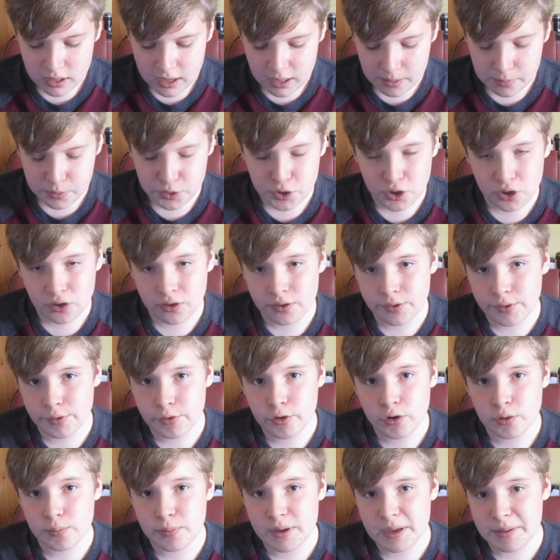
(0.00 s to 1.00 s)
I'm sure that we
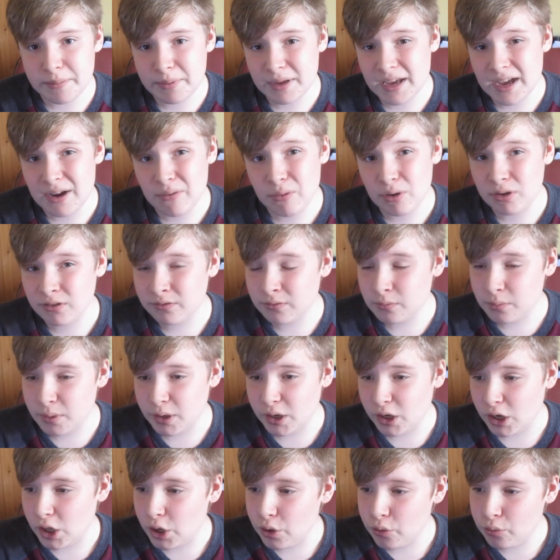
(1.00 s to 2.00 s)
could maybe get one of them
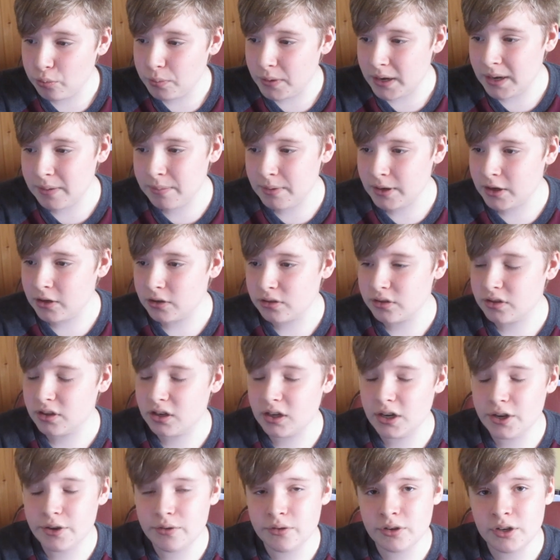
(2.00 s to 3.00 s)
on loan, maybe, because the
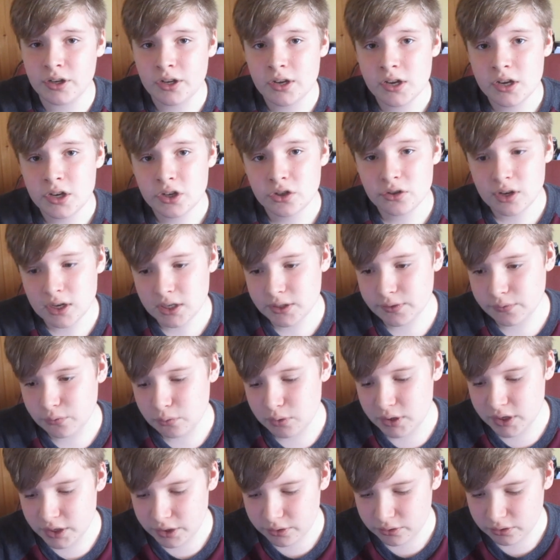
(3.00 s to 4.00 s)
loan transfer
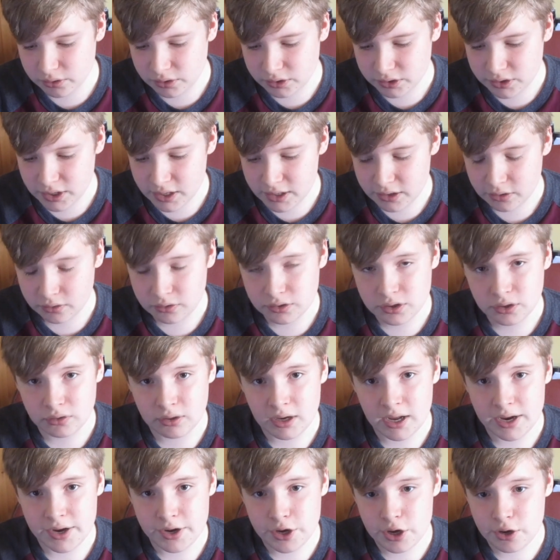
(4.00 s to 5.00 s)
window doesn't end until
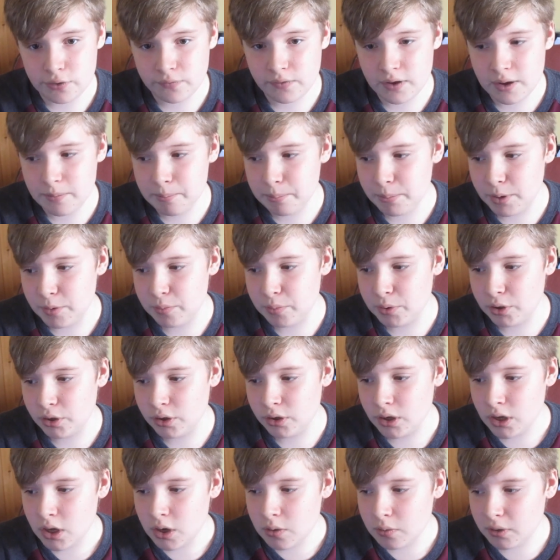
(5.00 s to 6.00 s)
like November,
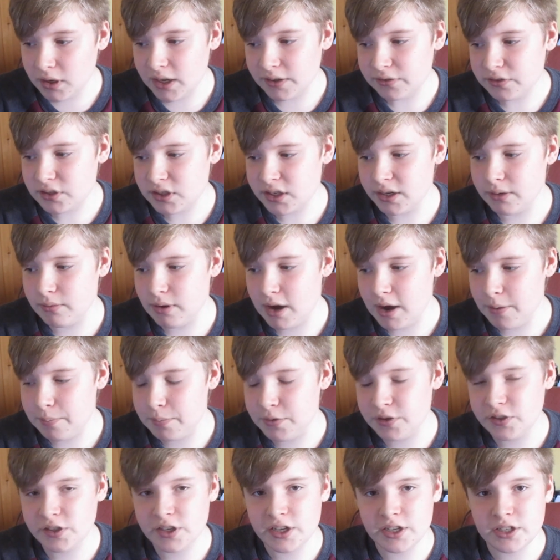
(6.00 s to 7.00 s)
but we'll have to see what
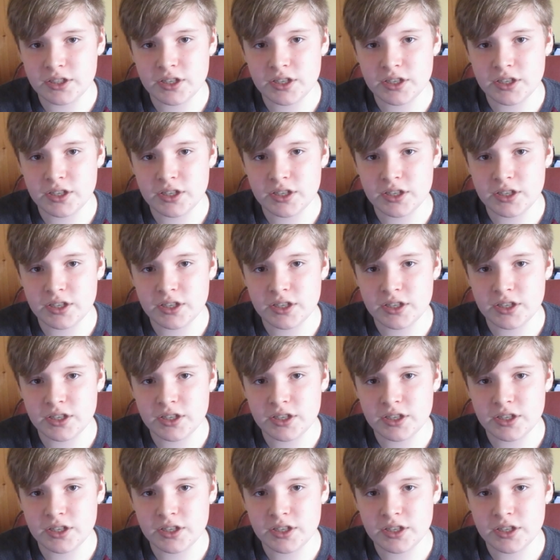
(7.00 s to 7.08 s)
happens here.